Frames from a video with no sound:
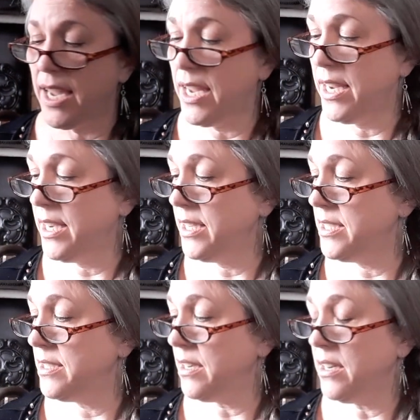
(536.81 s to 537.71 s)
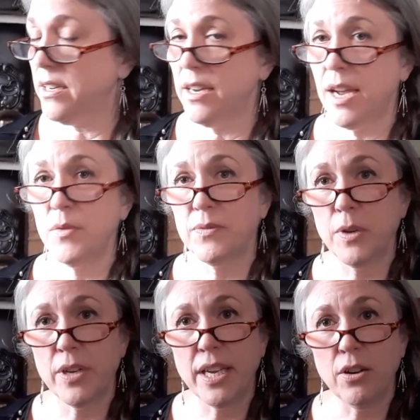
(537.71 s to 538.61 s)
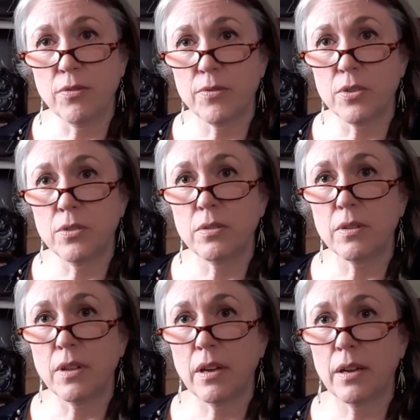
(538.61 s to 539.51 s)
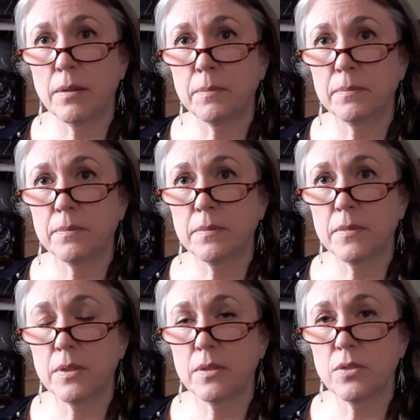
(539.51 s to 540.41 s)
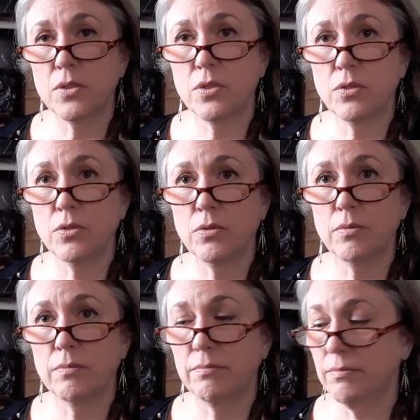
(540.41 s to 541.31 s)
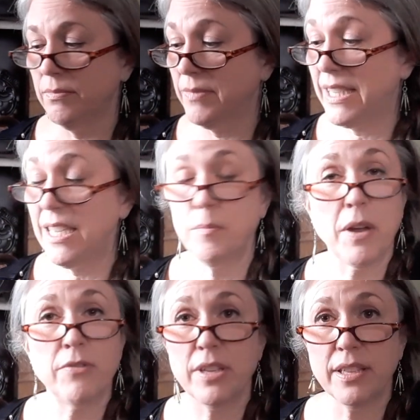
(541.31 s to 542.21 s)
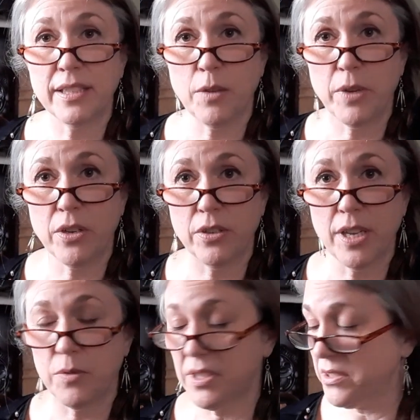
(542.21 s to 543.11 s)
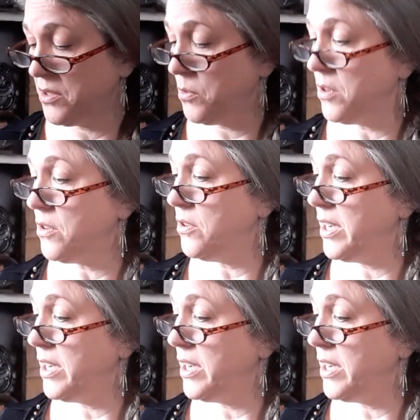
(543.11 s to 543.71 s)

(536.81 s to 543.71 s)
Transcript: And I was very careful to keep everything that we could that was historical.